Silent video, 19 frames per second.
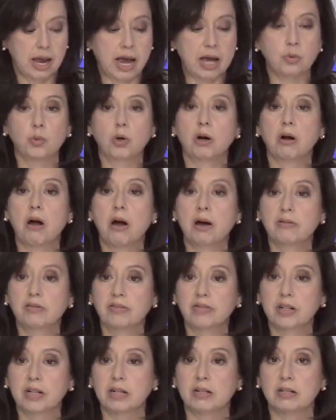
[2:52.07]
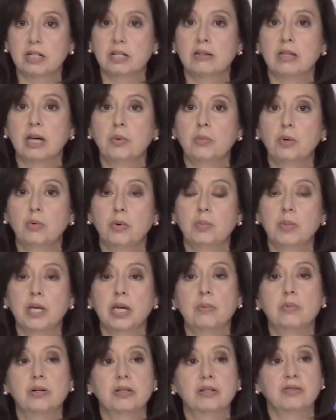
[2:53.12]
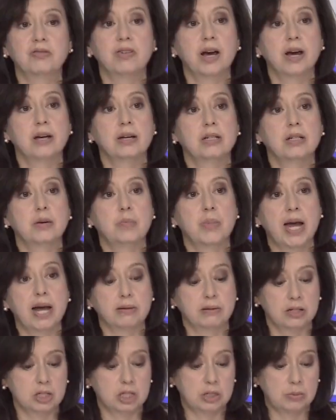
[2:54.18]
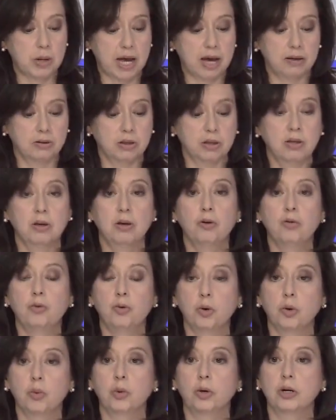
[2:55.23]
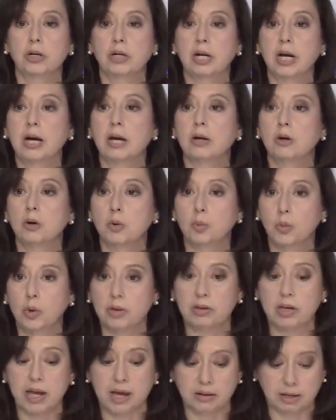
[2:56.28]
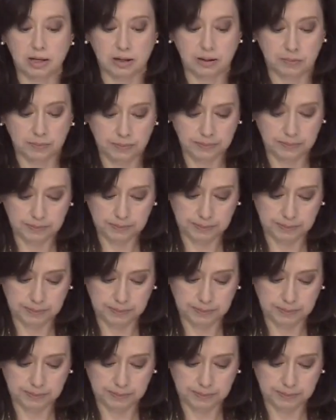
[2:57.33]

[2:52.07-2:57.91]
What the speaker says: And we're confident that we will be able to find a balanced path forward with Kenya.